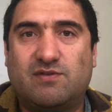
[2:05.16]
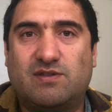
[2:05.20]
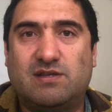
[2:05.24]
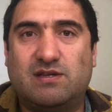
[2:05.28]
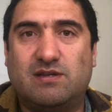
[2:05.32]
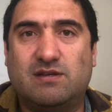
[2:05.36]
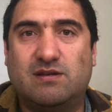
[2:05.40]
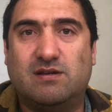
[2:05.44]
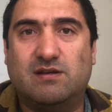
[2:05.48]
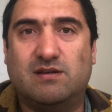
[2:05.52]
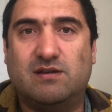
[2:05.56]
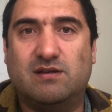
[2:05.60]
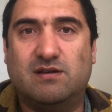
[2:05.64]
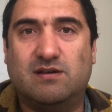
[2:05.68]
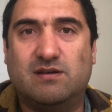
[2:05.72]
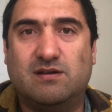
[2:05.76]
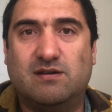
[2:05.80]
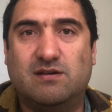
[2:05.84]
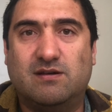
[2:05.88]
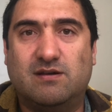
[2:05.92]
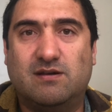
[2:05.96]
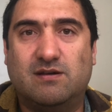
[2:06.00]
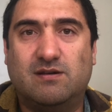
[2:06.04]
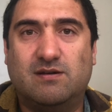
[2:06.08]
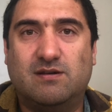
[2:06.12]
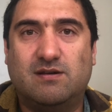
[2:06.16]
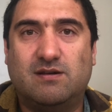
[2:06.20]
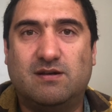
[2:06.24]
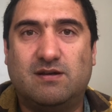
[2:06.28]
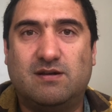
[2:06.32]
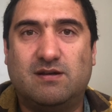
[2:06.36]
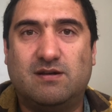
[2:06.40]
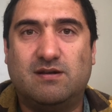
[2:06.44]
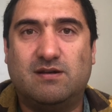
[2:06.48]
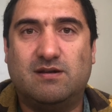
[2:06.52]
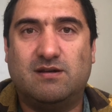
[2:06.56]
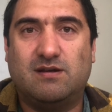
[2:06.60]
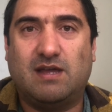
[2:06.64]
the
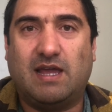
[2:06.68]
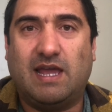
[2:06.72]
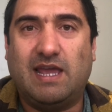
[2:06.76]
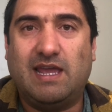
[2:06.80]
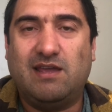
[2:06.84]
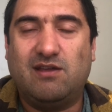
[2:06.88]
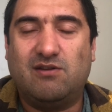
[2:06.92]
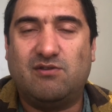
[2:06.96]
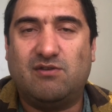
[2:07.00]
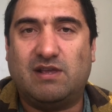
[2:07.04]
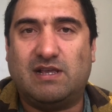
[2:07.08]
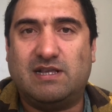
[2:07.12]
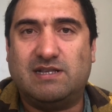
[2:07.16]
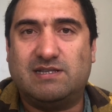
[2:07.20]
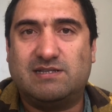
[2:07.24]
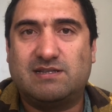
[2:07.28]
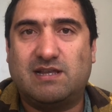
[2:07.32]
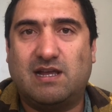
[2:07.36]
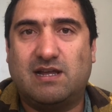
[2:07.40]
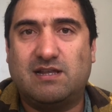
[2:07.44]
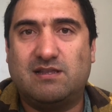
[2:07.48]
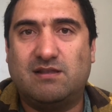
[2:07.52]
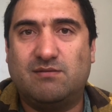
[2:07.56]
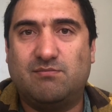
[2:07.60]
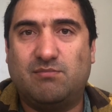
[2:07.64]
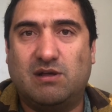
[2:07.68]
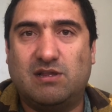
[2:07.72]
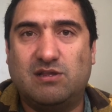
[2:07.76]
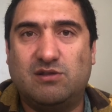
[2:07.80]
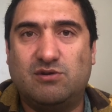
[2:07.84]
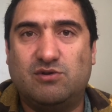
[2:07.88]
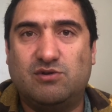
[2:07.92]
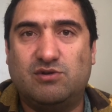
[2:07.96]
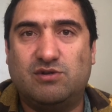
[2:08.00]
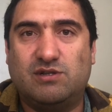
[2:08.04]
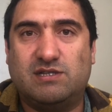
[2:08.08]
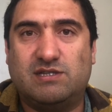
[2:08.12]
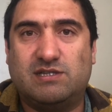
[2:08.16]
air inside the
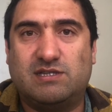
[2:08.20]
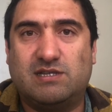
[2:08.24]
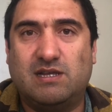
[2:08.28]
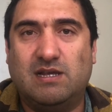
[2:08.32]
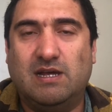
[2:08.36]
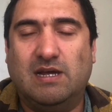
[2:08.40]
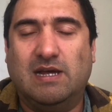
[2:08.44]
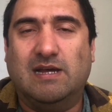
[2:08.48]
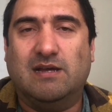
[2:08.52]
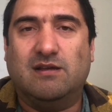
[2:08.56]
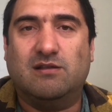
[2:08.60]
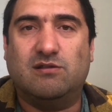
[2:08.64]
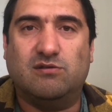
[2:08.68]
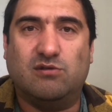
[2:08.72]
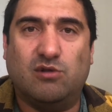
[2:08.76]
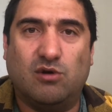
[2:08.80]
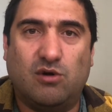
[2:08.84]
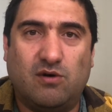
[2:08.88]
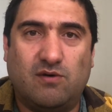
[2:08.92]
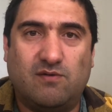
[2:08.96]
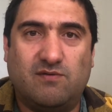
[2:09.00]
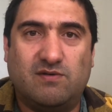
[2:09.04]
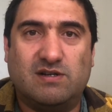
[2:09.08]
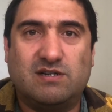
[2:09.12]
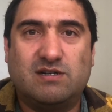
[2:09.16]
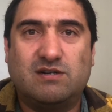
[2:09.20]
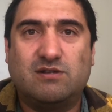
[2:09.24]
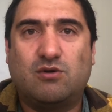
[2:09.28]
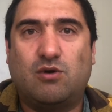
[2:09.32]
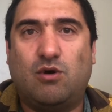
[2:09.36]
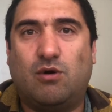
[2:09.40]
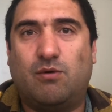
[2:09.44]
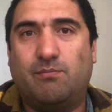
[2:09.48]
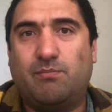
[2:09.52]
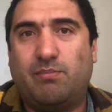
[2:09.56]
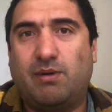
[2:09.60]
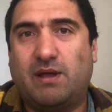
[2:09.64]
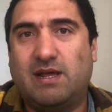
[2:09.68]
balloon is lower
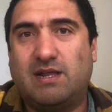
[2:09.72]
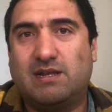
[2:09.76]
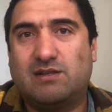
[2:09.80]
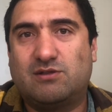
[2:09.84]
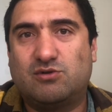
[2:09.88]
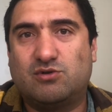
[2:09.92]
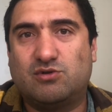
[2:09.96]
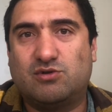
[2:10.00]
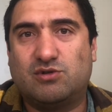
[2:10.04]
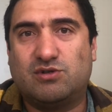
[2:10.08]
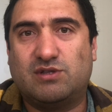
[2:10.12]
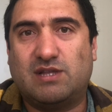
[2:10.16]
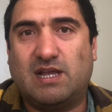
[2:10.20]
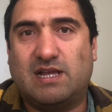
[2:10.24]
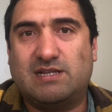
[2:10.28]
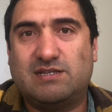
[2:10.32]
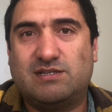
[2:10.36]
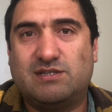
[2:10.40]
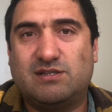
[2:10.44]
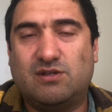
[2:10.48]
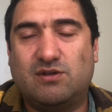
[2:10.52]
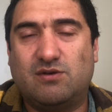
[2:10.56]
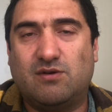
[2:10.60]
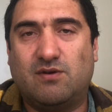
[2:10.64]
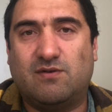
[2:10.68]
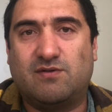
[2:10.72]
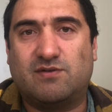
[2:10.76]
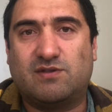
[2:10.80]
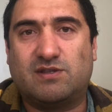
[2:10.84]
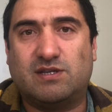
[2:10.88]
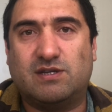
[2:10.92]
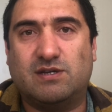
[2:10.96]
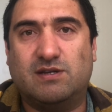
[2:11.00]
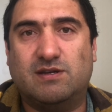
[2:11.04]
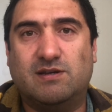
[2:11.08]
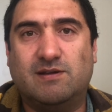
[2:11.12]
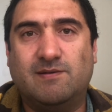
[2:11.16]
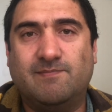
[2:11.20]
compared to the density of
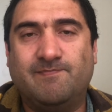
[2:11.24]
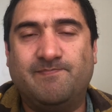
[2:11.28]
the